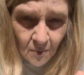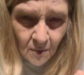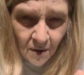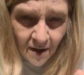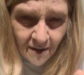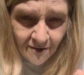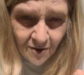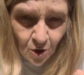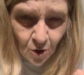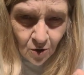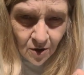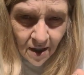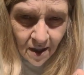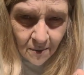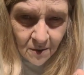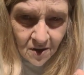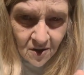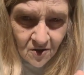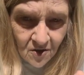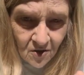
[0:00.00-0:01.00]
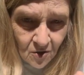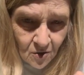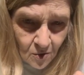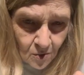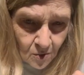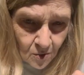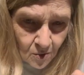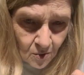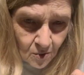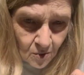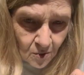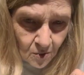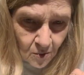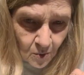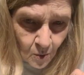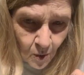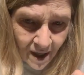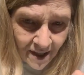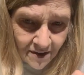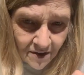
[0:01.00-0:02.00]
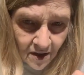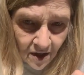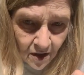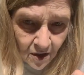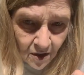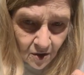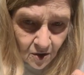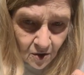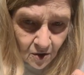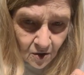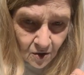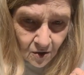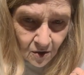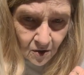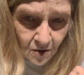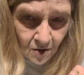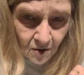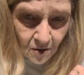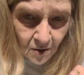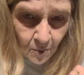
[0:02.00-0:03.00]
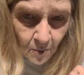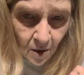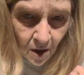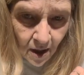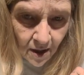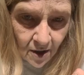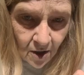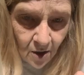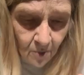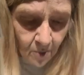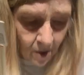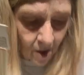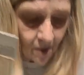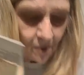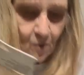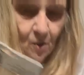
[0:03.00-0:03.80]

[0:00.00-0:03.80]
My real name is Wenda, but I go by